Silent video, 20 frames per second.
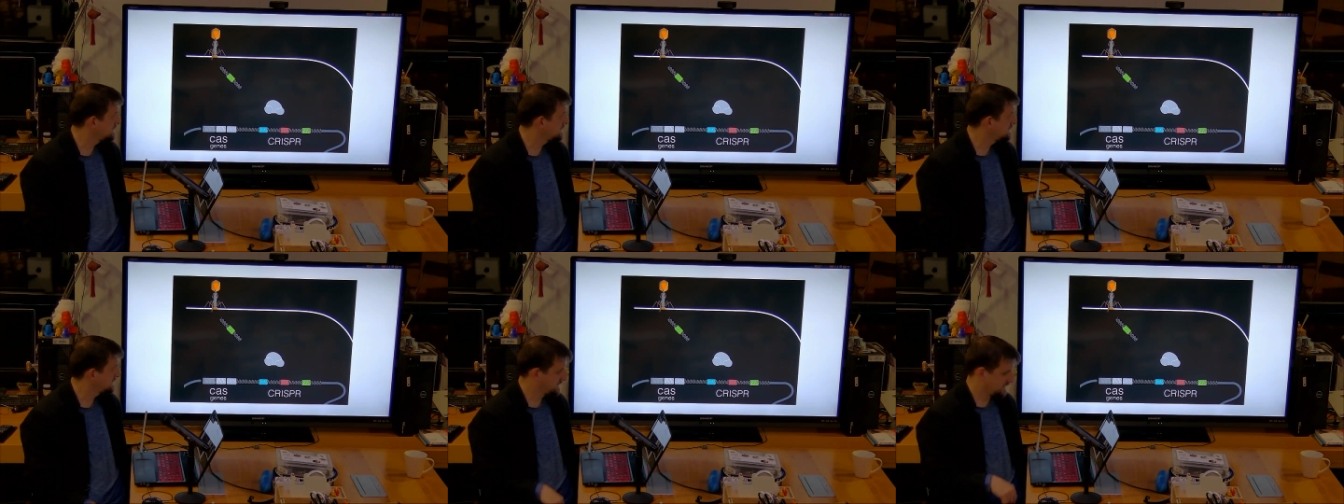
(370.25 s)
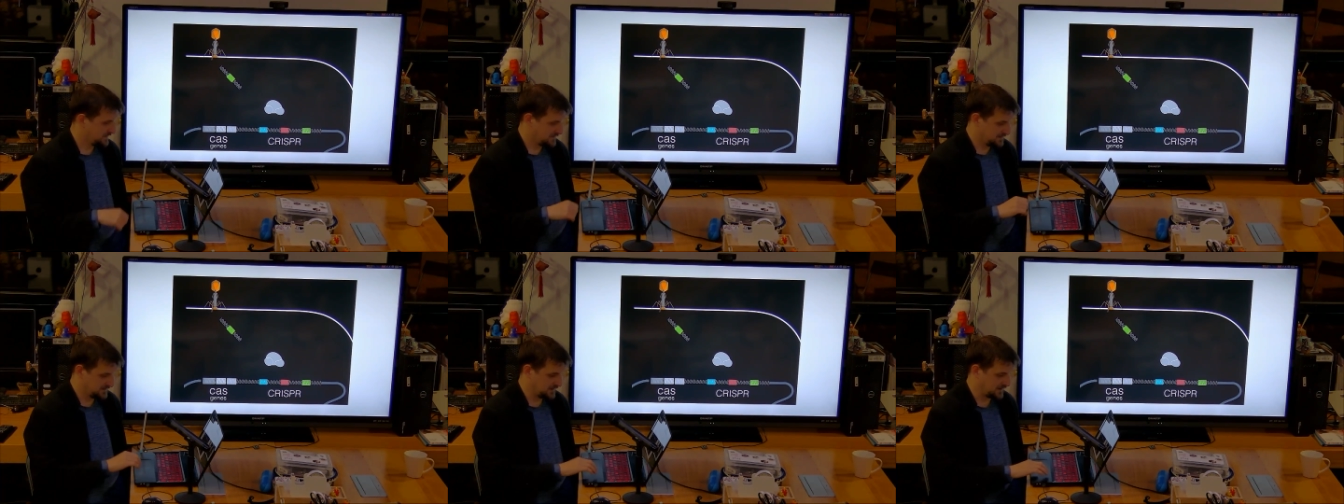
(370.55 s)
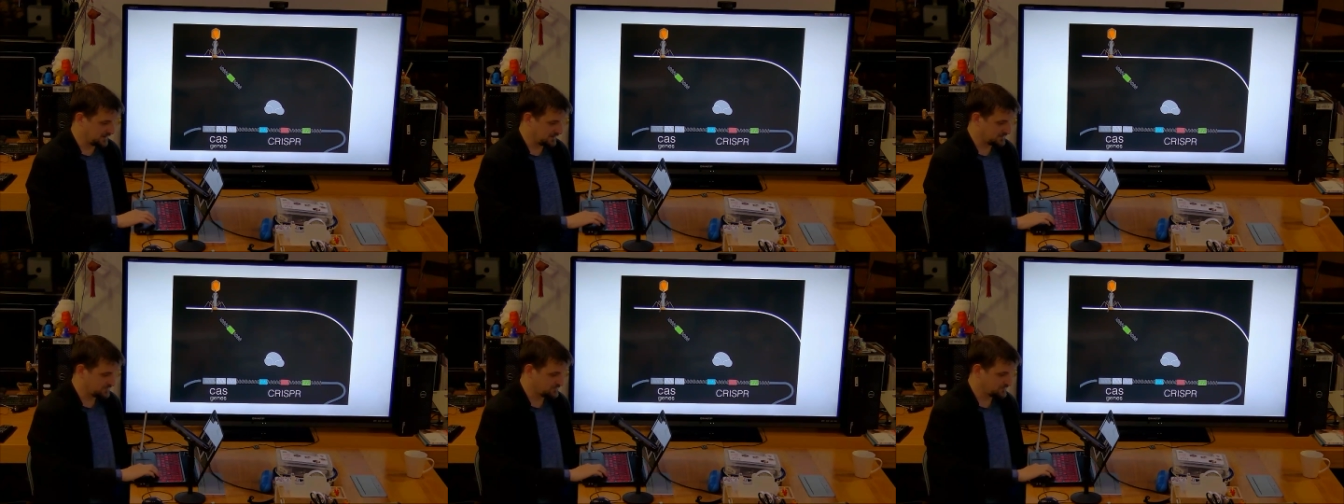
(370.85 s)
Yeah.
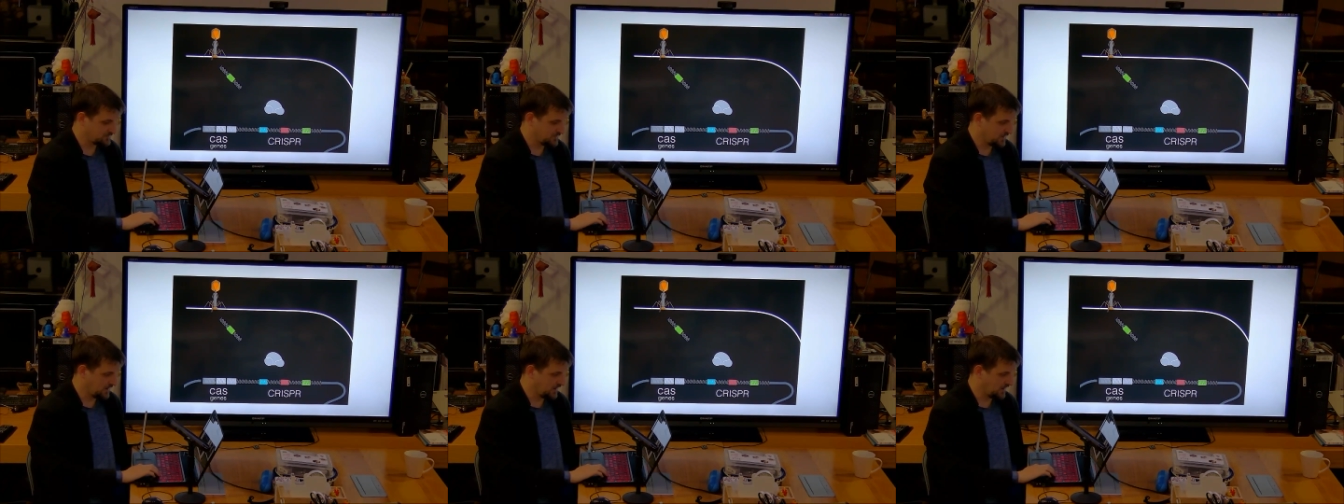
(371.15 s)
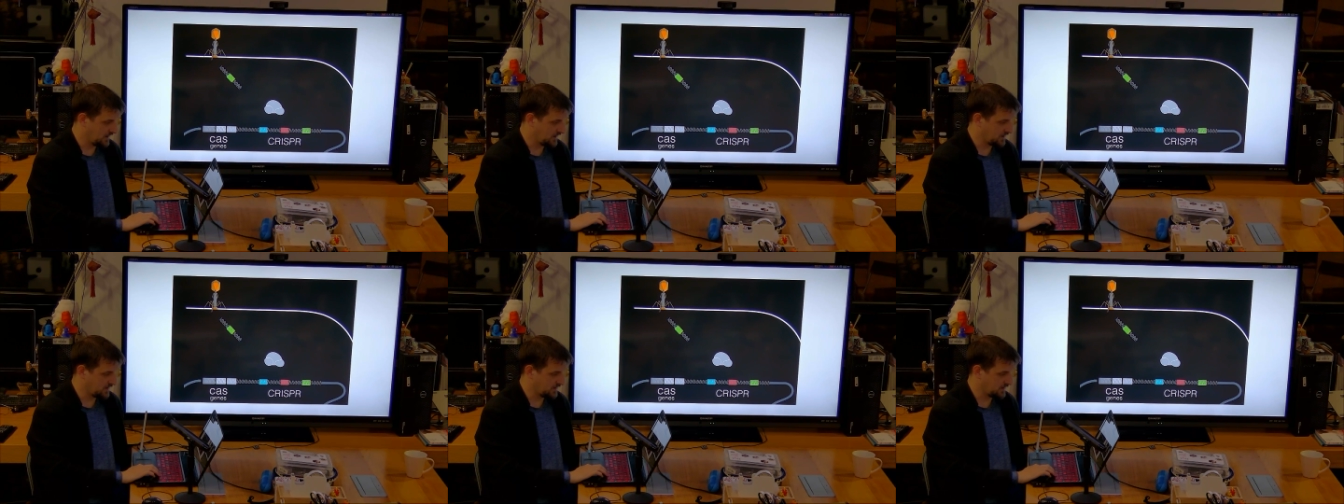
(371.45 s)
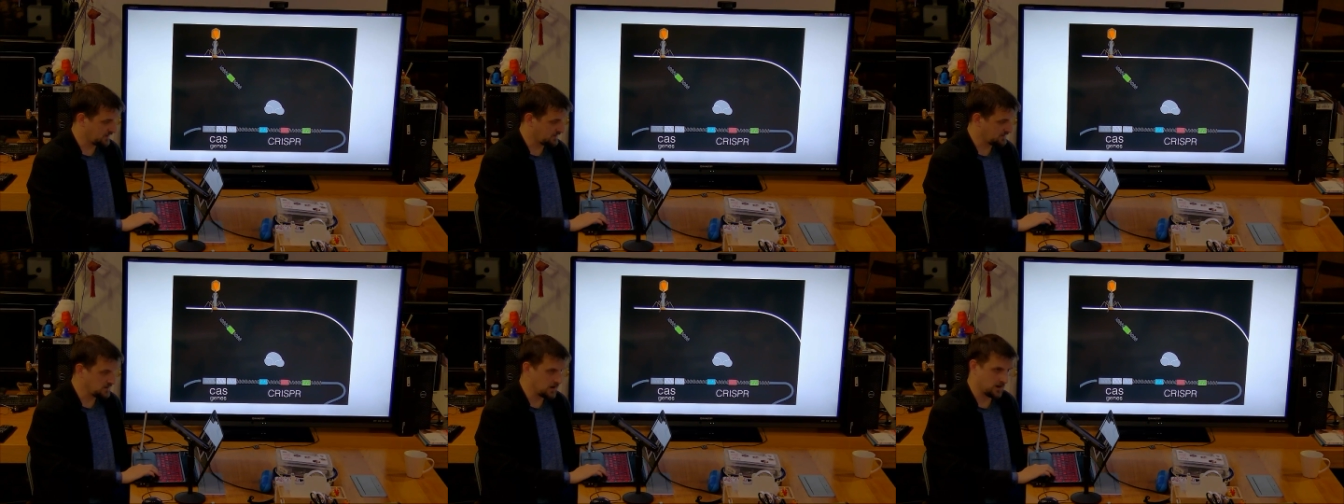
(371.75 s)
Yeah.
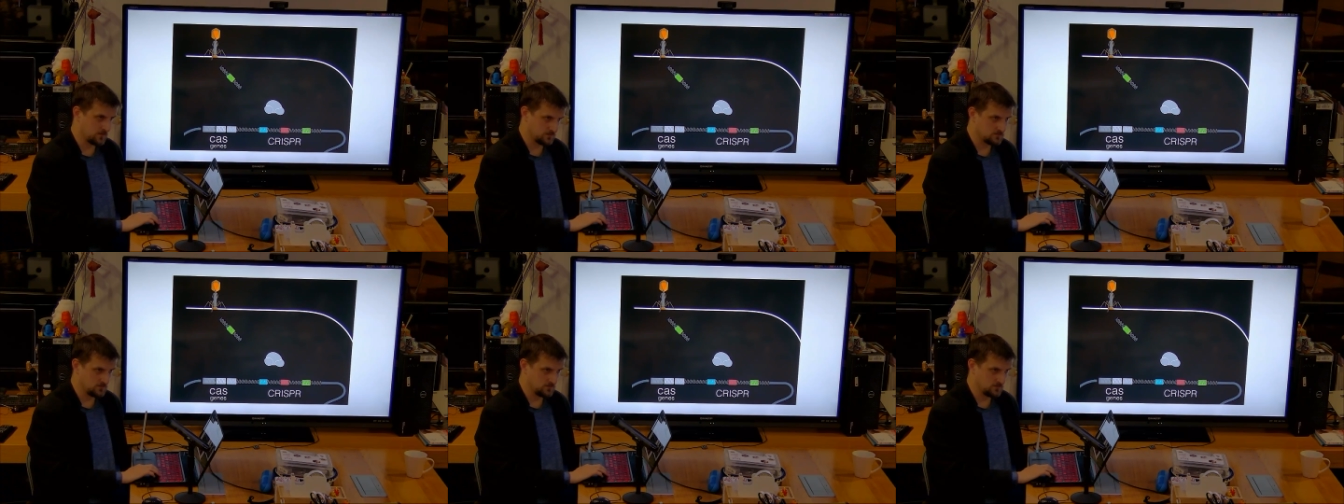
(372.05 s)
Yeah?